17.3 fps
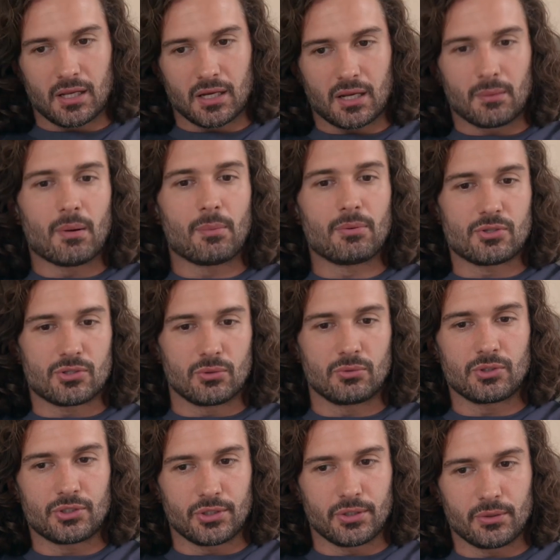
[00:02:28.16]
like come up and
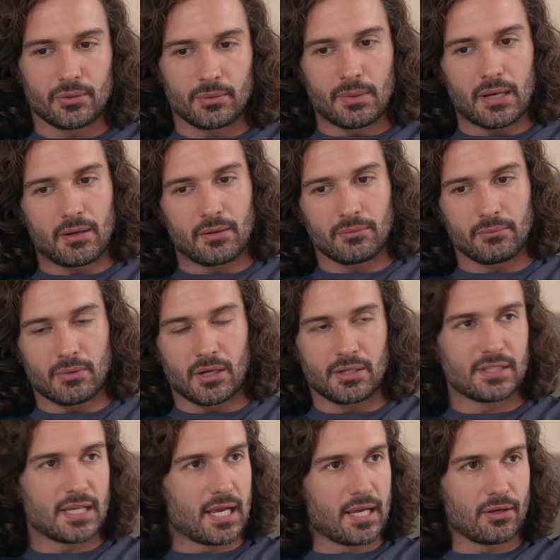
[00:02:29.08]
talk to you about
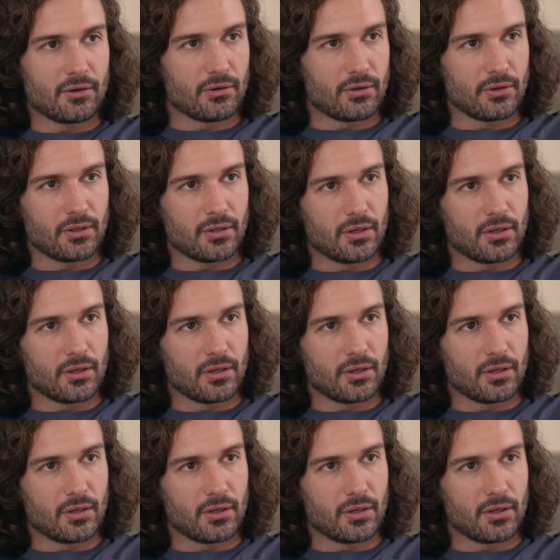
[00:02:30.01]
my day or you